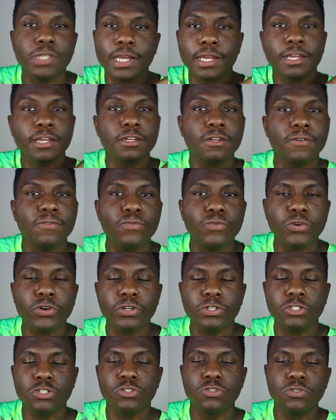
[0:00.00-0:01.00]
I couldn't
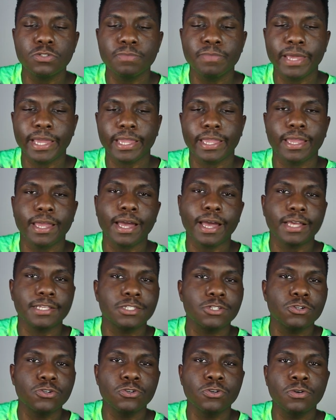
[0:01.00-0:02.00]
afford shoes back in high
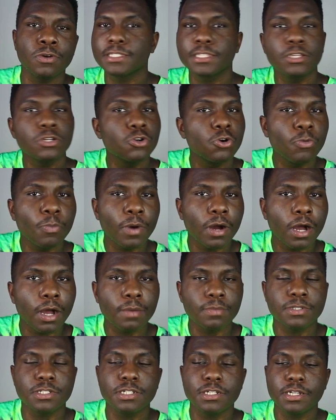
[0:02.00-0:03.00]
school. Single
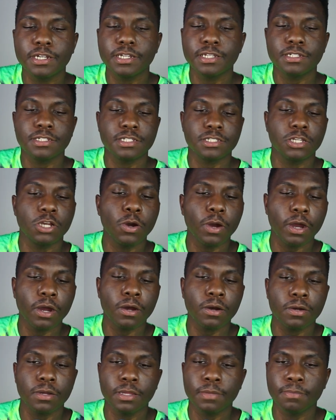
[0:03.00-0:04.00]
mom, she couldn't just go
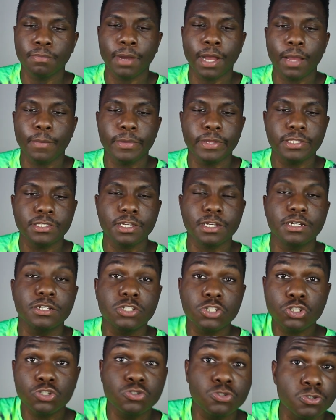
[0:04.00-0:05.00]
out and buy me a ton of
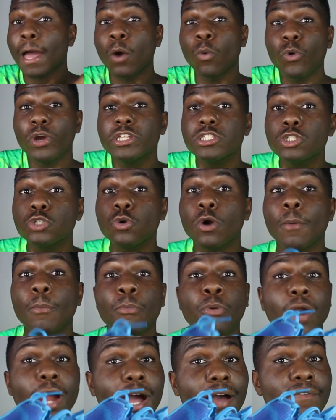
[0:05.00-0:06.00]
shoes. I went to a
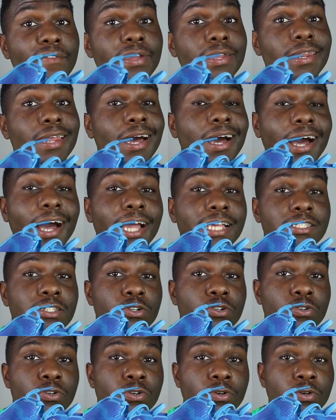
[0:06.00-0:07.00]
private high
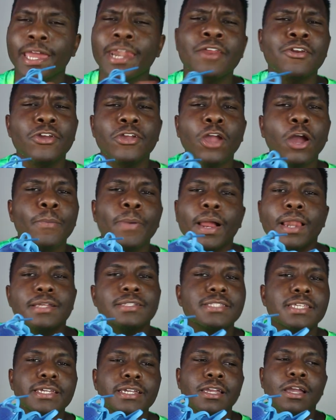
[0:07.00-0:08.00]
school. And I know y'all probably
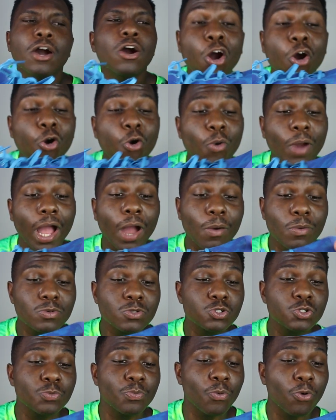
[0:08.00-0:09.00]
thinking, oh, how
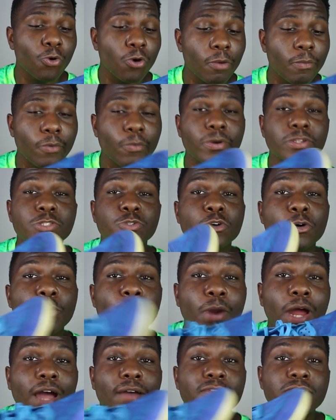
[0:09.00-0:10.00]
was you poor but went to a
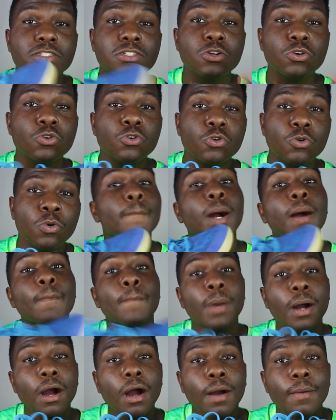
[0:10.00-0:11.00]
private school? My
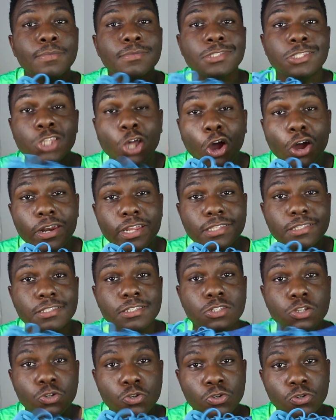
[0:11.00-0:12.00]
mom taught at the
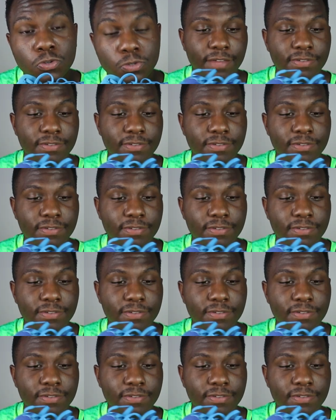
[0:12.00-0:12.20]
school.